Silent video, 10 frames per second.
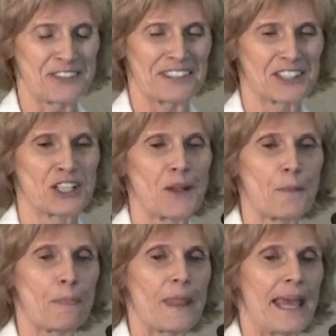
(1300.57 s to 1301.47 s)
months of age.
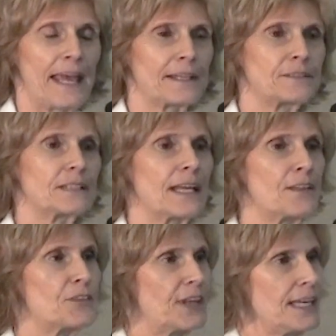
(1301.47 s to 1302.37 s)
And,
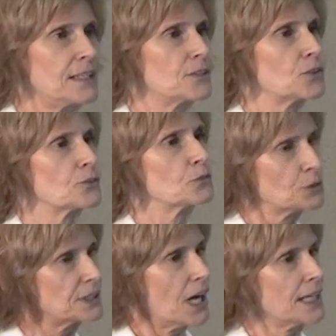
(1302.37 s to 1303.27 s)
and then
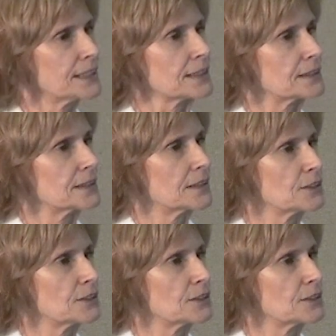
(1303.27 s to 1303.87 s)
we got it.